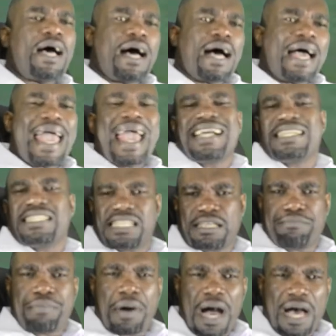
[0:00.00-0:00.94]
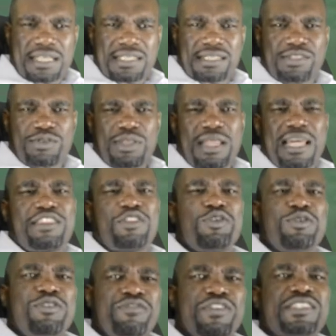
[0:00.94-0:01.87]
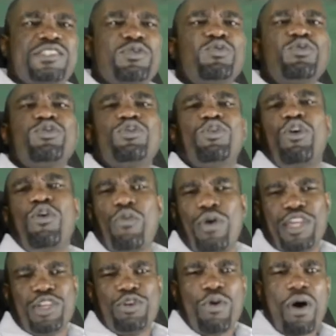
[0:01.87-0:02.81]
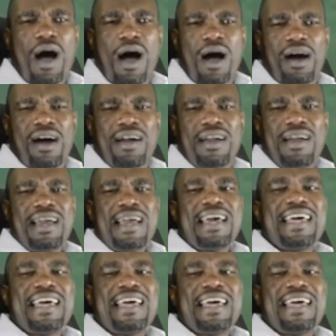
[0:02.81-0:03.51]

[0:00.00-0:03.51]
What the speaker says: exit pass so that the university would know where you are.